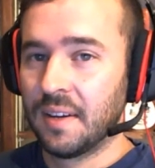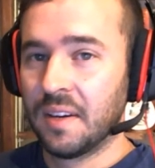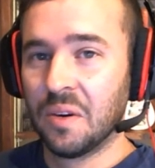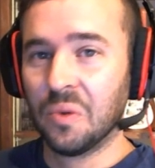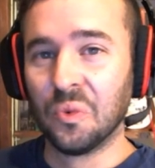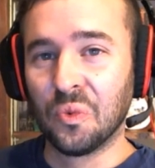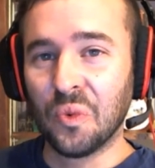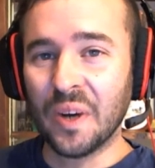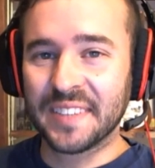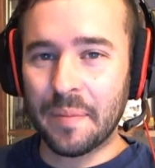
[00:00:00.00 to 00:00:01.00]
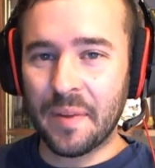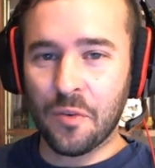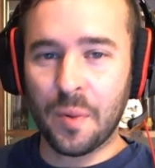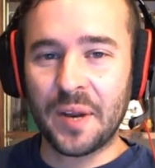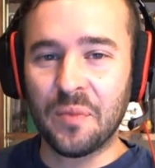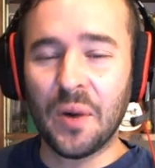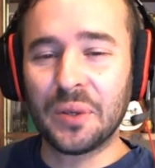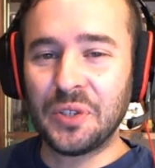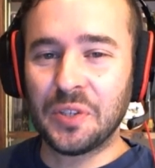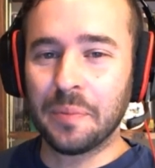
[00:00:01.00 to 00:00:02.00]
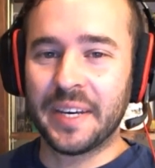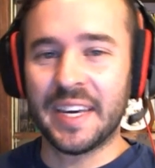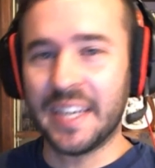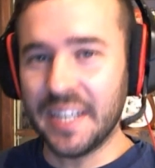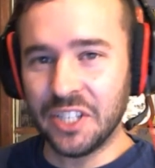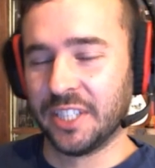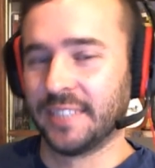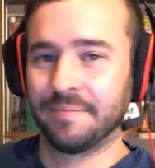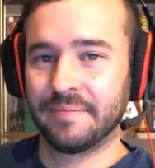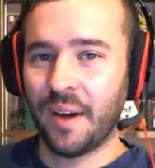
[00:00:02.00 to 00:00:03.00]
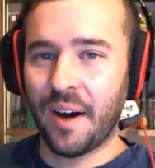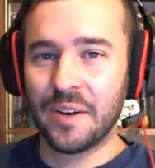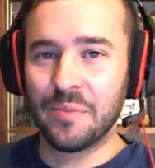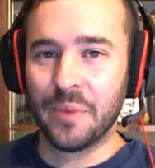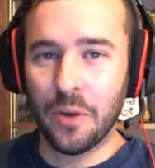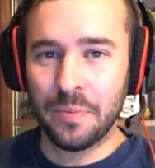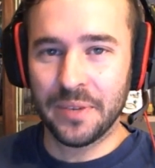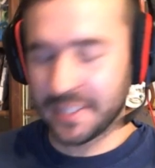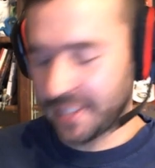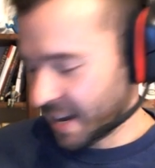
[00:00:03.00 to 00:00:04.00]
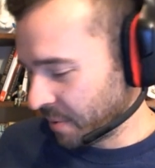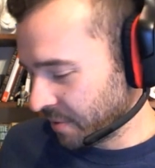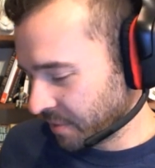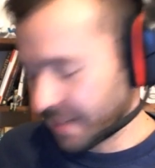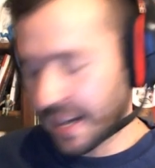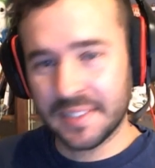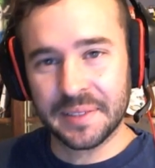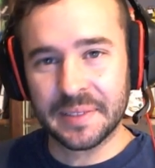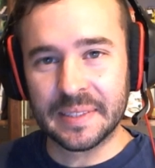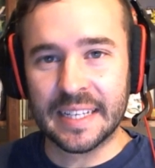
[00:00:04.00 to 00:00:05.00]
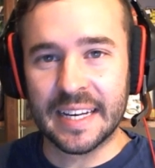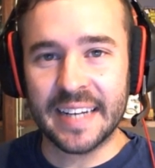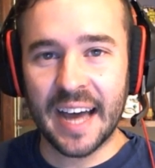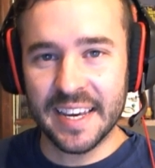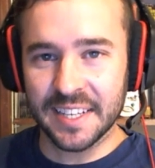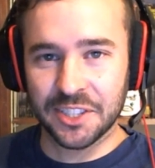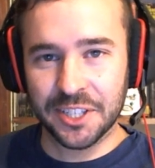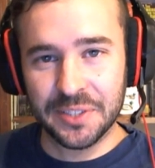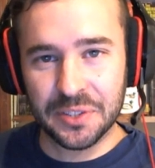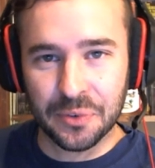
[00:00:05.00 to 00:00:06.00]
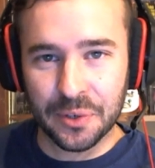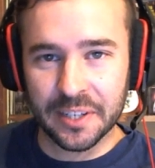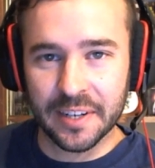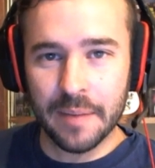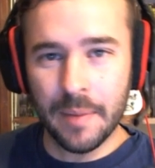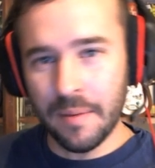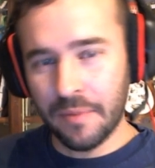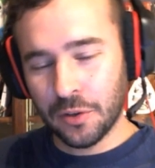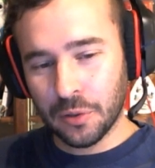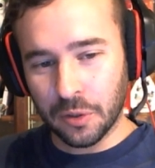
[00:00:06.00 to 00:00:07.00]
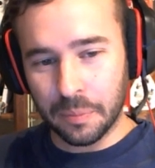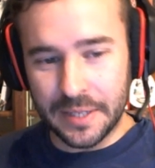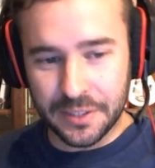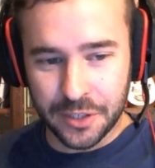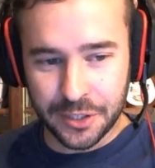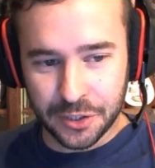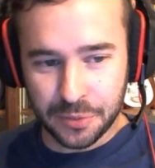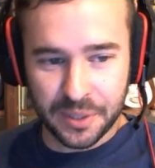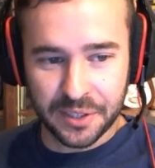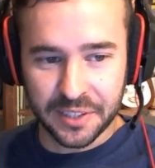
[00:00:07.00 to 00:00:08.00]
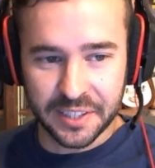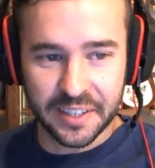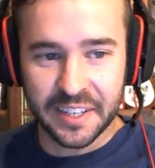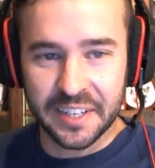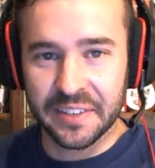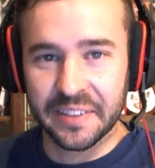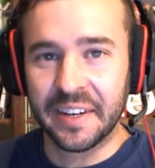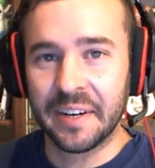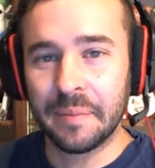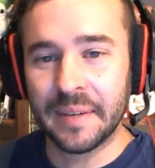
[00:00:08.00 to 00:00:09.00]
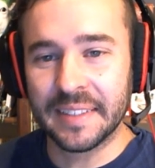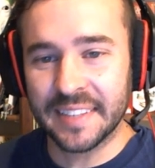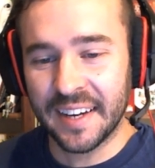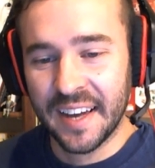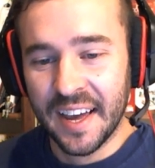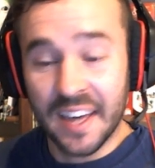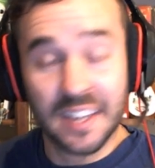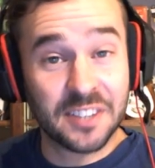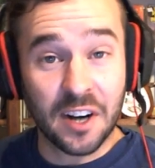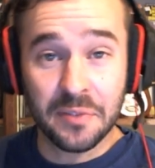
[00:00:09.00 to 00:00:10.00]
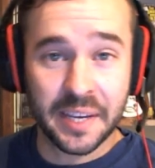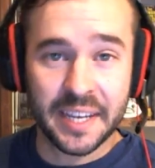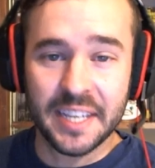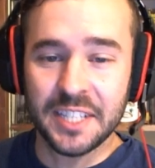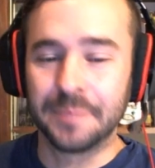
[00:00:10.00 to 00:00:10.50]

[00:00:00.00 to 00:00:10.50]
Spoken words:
What's up, everybody? Welcome to some Gahiji. Honored one. Hope you're excited. We have some nice little Naya enchanters for you today. Maybe a few little beast creatures sprinkled in there, here and there, but let's start off with Gahiji.